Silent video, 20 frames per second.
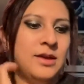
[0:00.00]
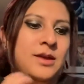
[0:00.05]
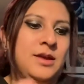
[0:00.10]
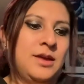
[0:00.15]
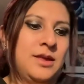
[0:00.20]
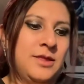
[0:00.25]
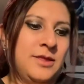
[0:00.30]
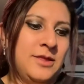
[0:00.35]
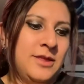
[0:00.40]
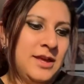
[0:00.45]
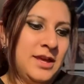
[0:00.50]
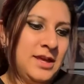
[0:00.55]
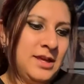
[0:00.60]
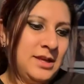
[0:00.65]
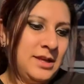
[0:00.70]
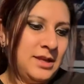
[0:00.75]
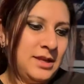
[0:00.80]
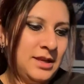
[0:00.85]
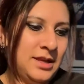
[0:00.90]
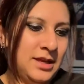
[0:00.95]
And
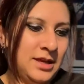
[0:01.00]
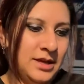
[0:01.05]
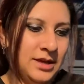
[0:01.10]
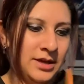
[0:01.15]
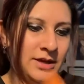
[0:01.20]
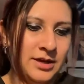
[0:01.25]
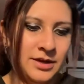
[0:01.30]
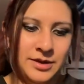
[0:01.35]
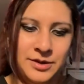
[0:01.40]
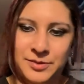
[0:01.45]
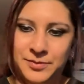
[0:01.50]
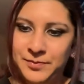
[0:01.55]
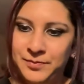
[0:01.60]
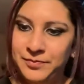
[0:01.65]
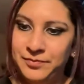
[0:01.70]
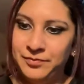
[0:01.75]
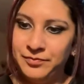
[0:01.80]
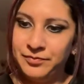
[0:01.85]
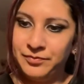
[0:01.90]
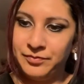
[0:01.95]
then
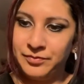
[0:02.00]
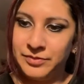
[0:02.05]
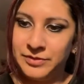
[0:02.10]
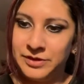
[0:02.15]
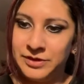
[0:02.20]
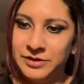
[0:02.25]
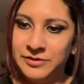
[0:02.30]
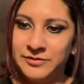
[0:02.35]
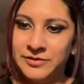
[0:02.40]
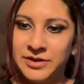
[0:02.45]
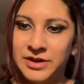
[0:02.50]
you've